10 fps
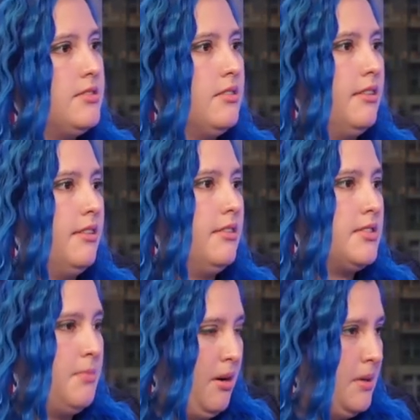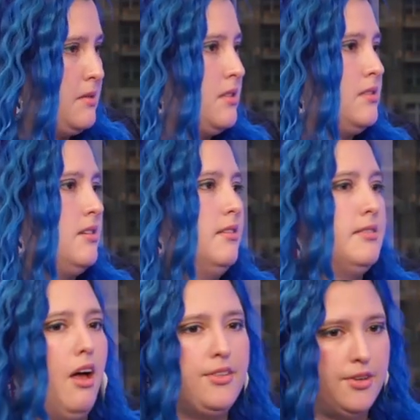okay. small businesses,
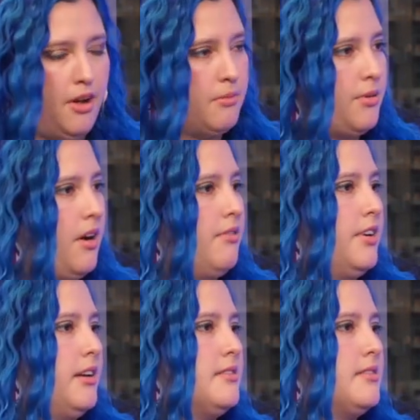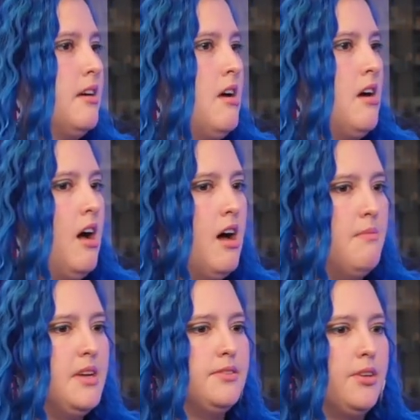other nonprofits. Okay.
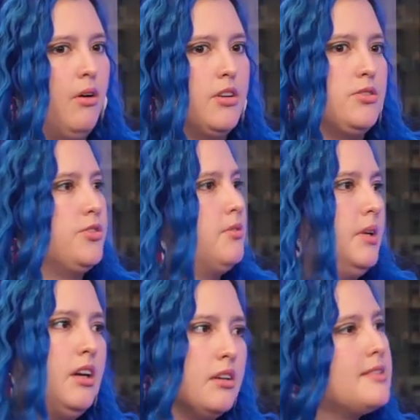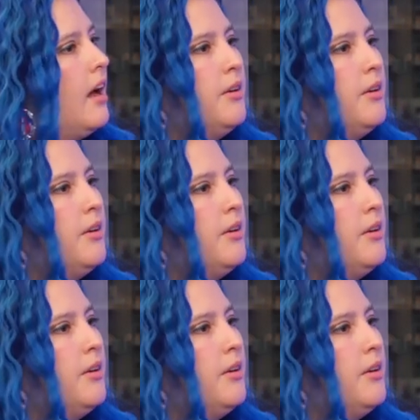Um, and so our social media is kind